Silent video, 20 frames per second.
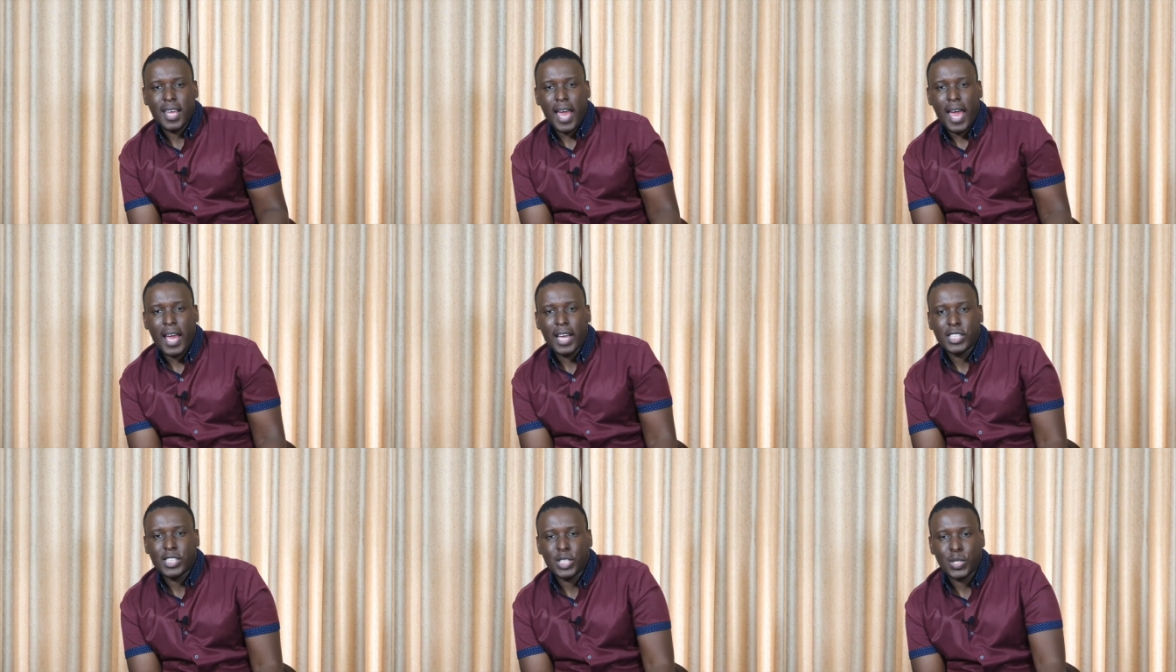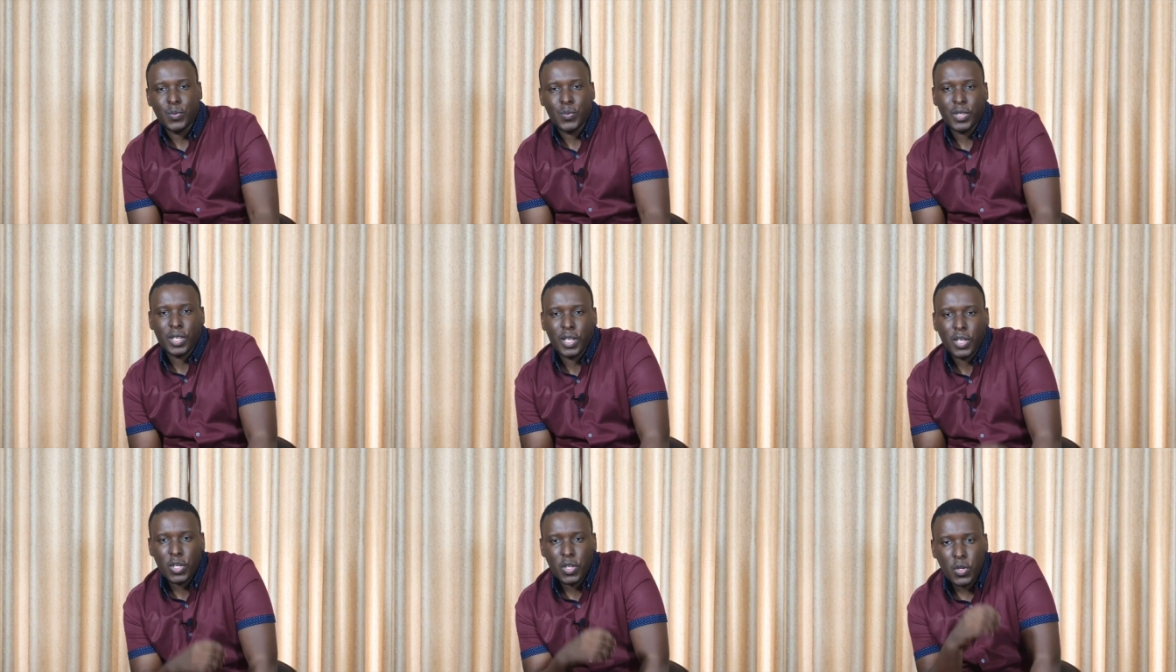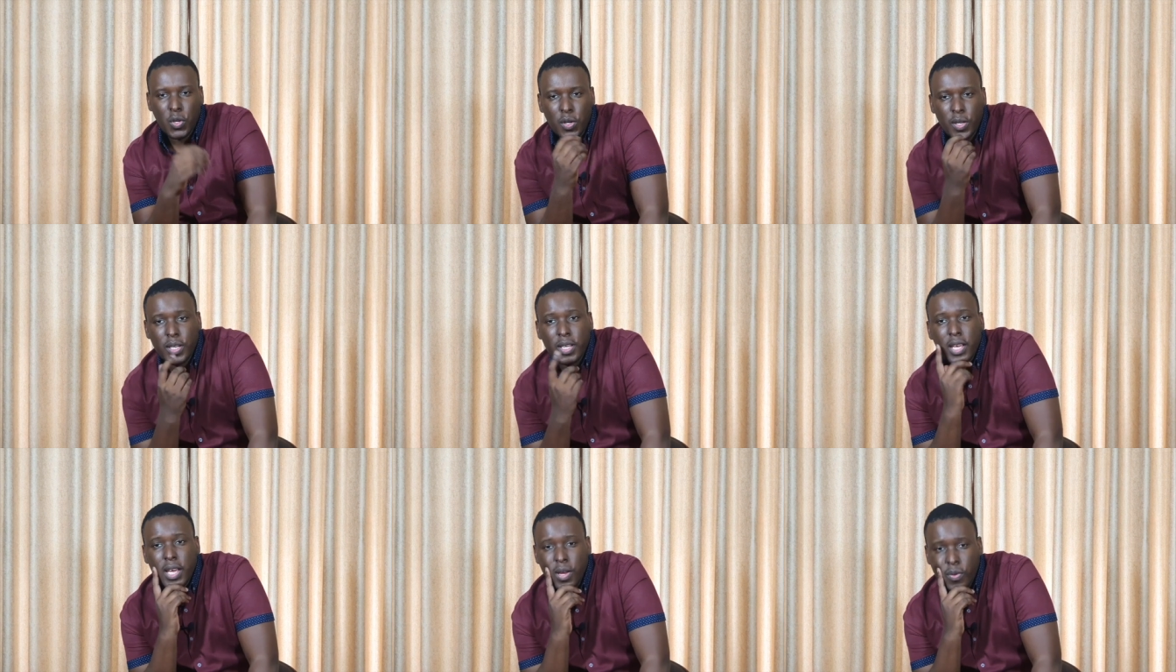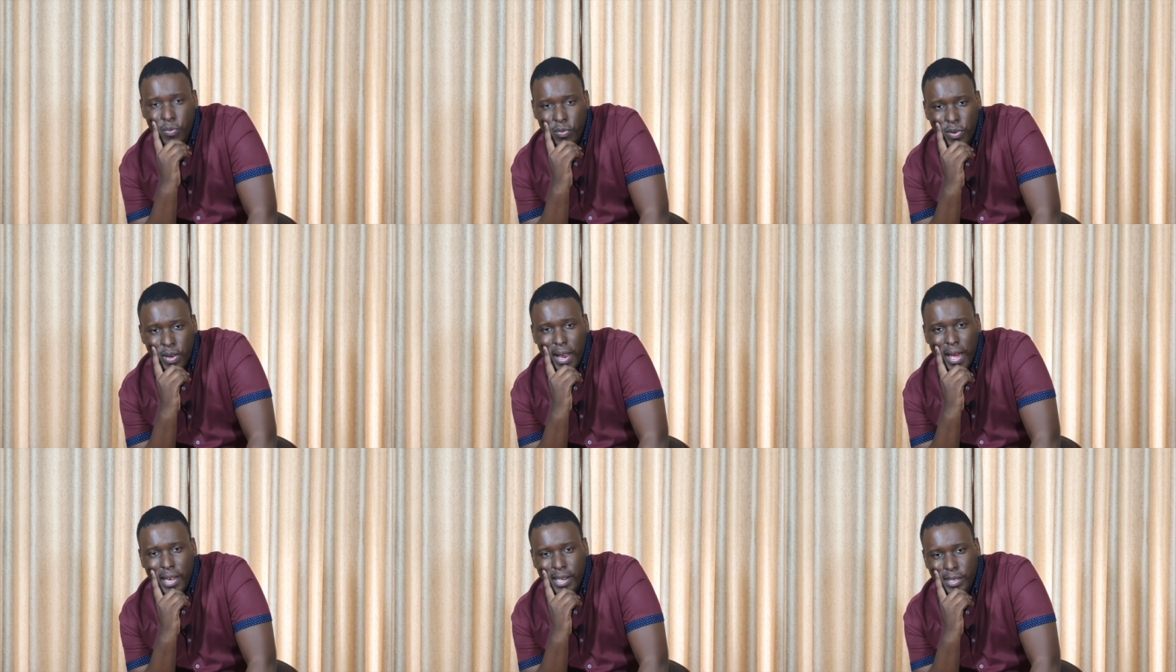action with a good, if
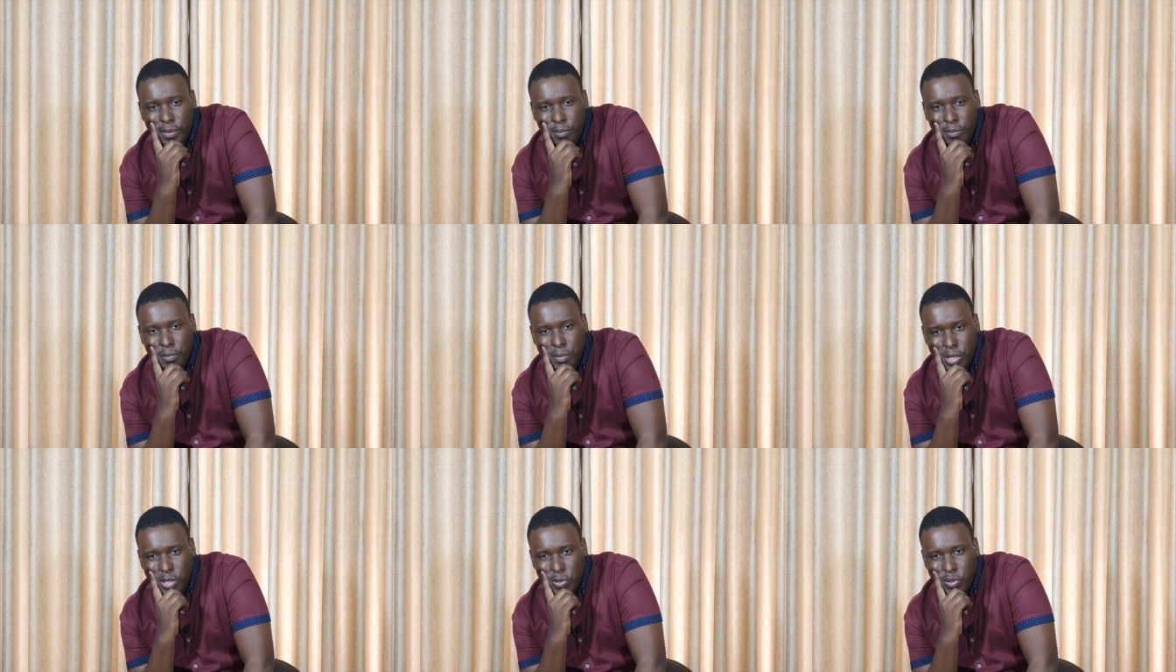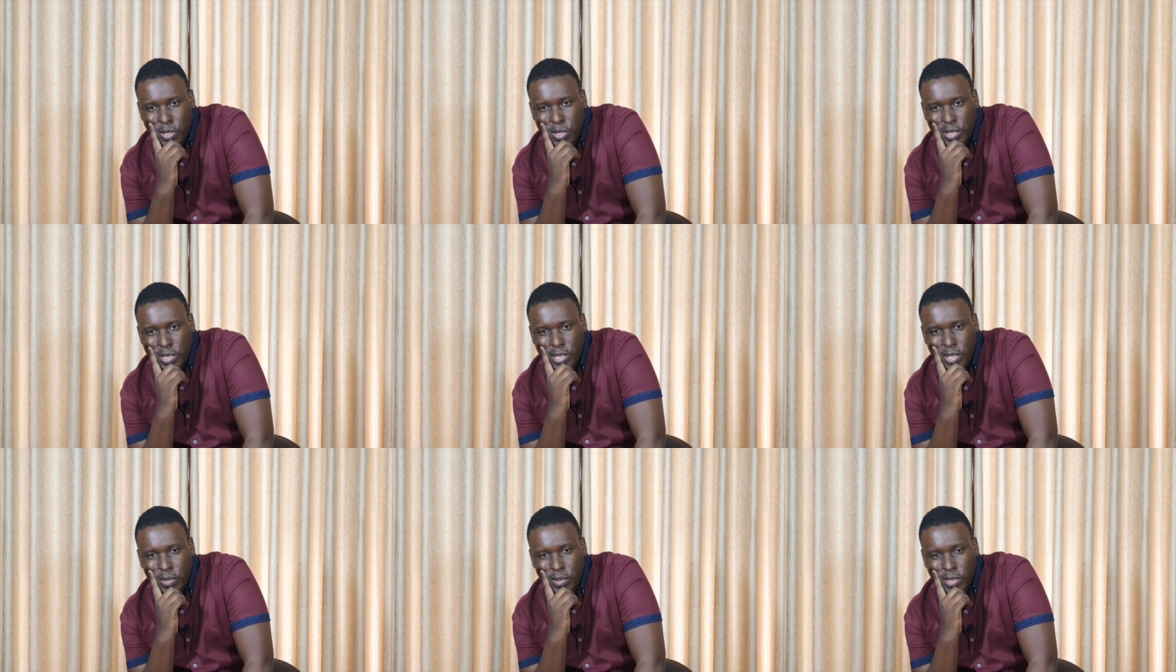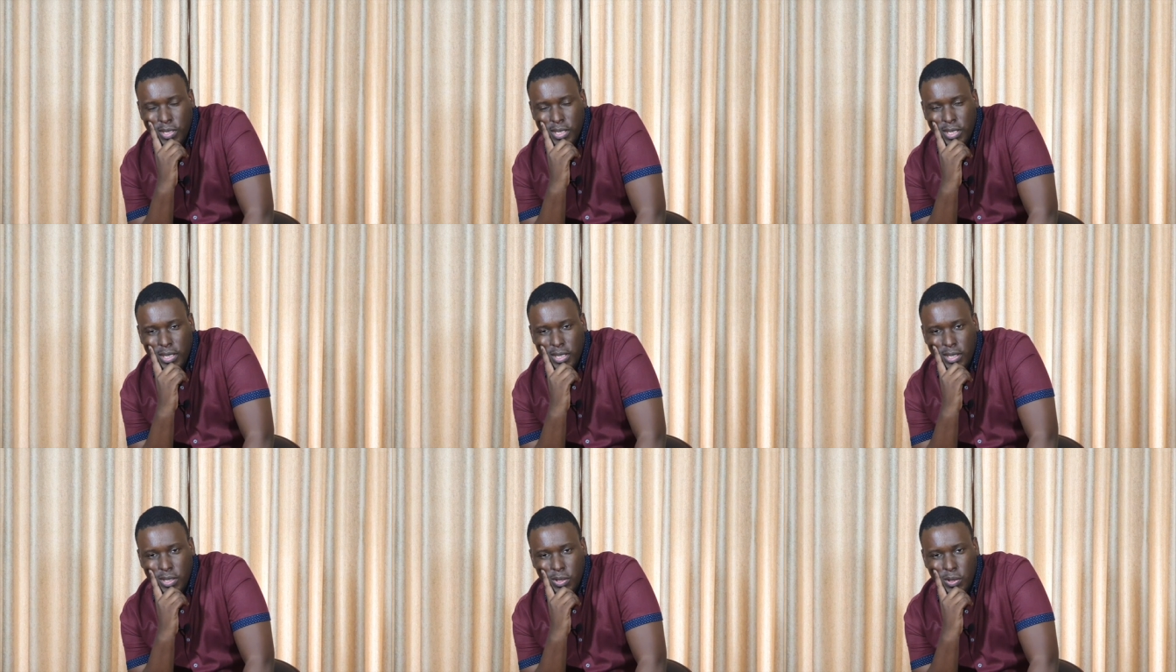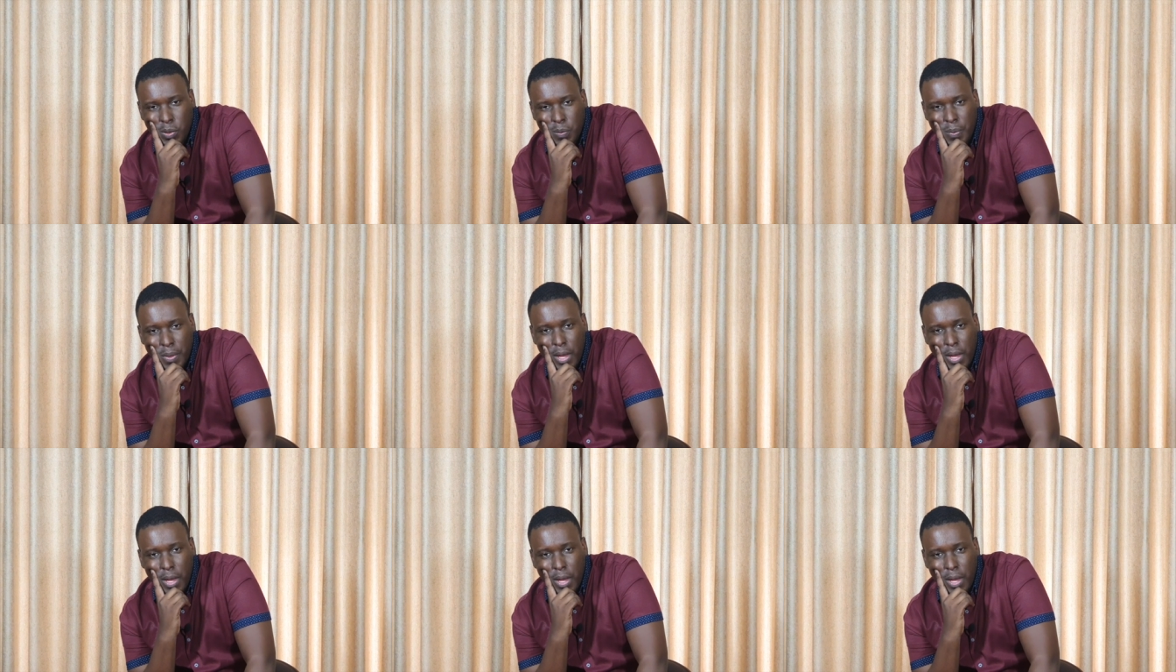light, mystery to sink your teeth into.